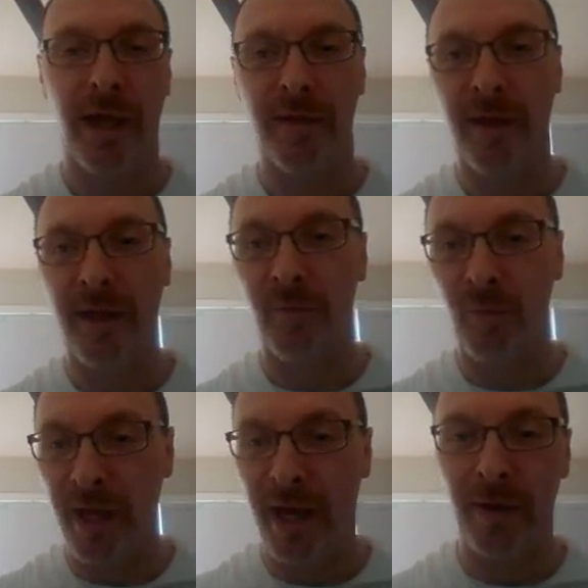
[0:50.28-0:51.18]
and then
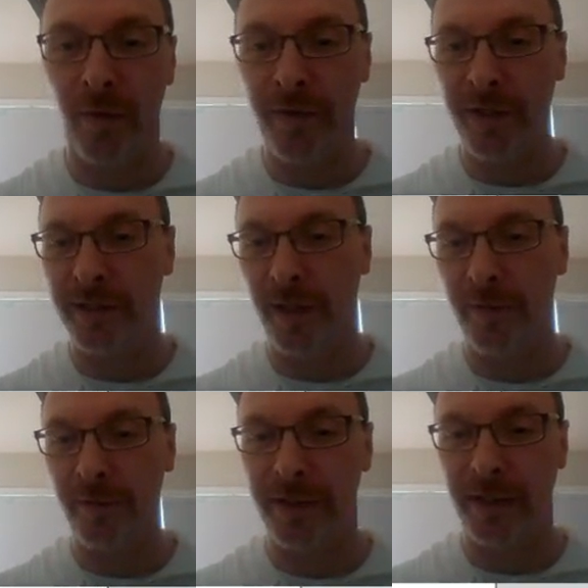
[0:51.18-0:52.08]
we add all that
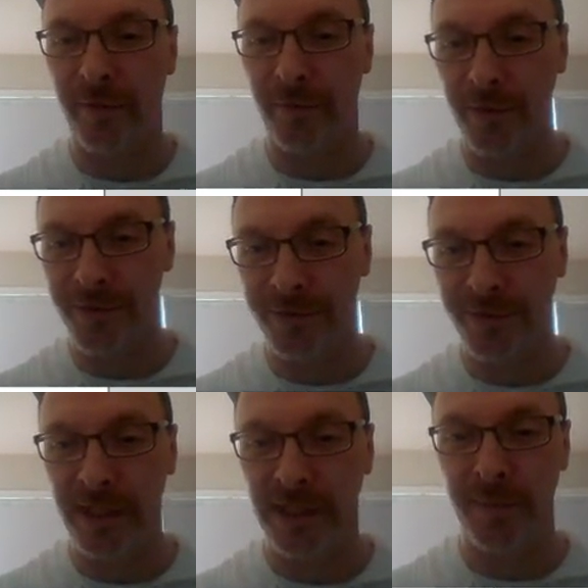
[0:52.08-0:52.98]
together to get
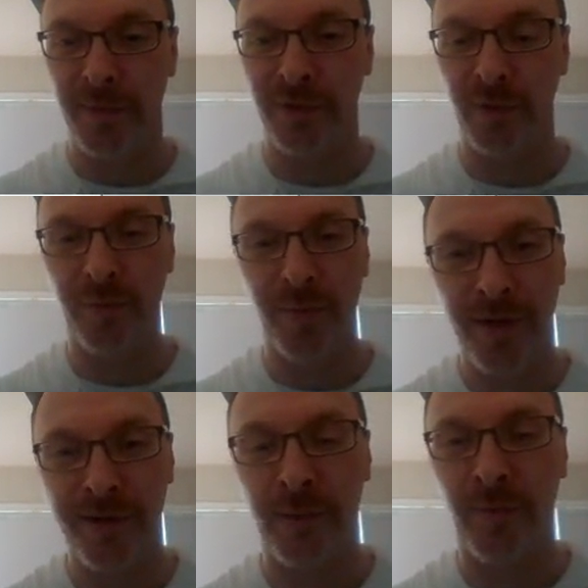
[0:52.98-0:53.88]
36 ATP. So
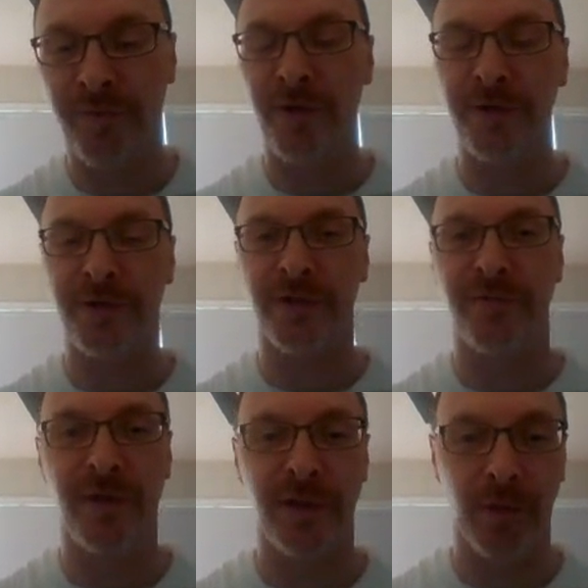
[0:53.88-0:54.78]
by the time we're finished this
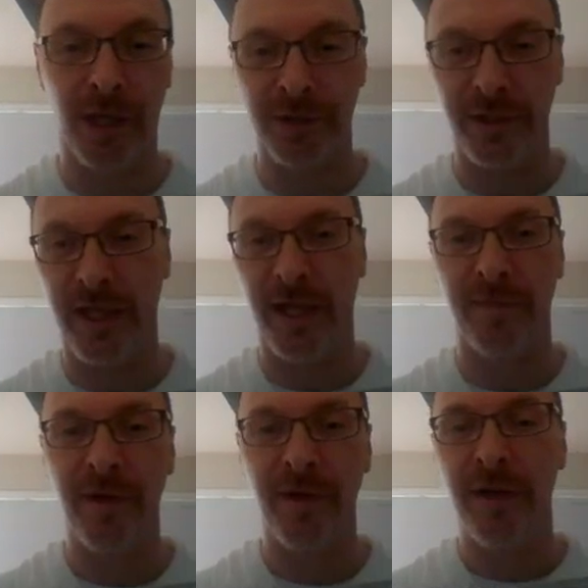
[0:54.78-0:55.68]
video, we'll actually
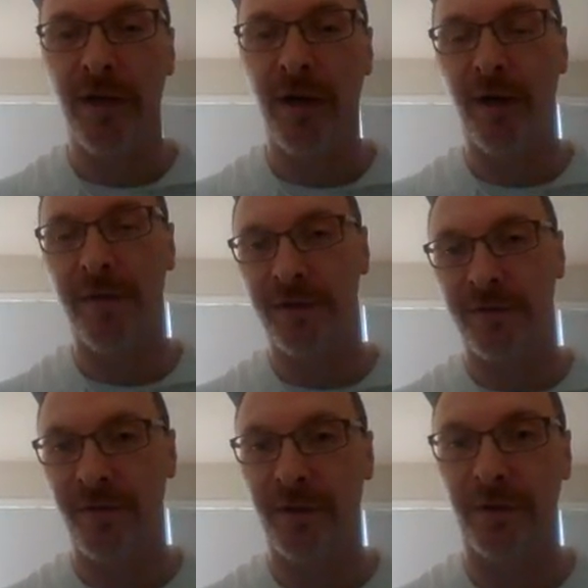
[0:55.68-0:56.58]
have
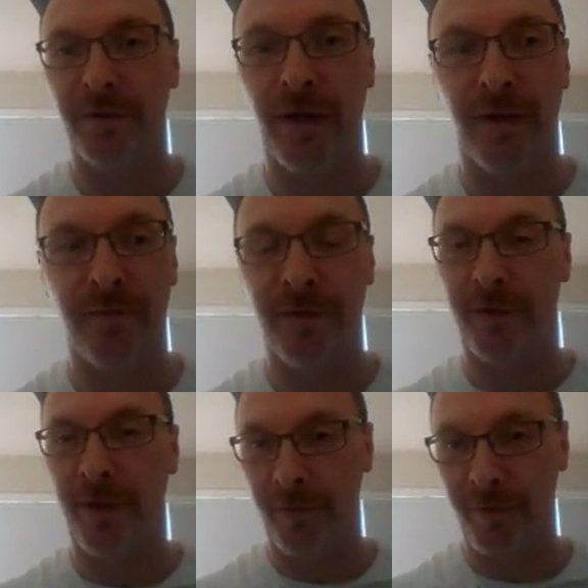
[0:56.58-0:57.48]
this figure
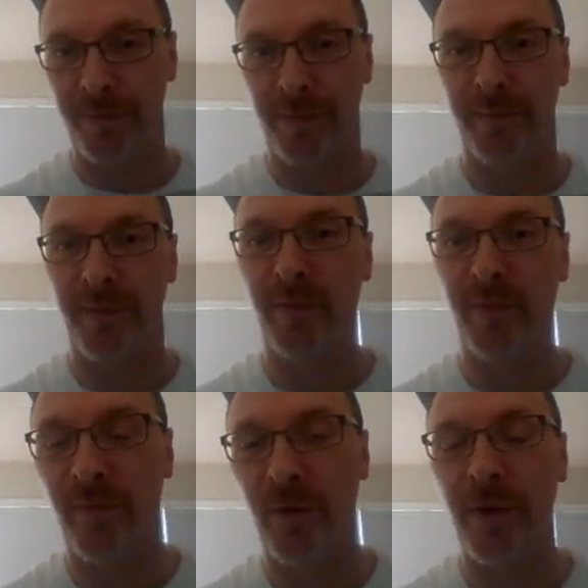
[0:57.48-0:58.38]
figured out. Now,
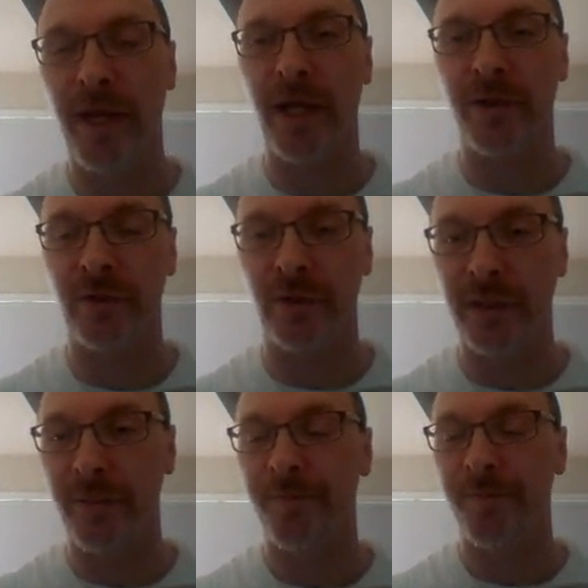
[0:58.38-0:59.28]
before we
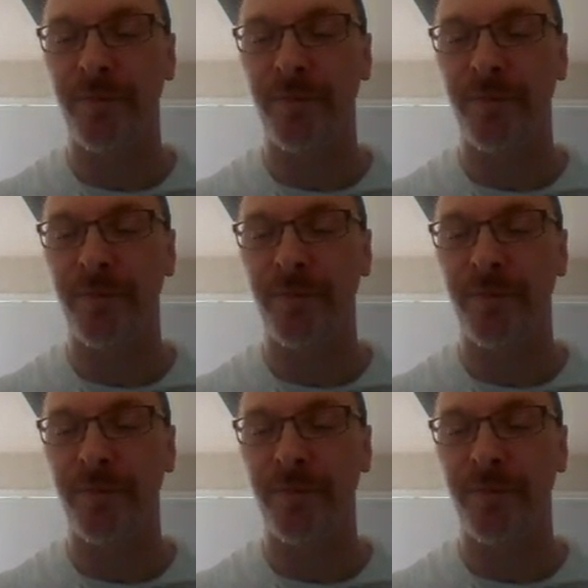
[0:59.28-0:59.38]
actually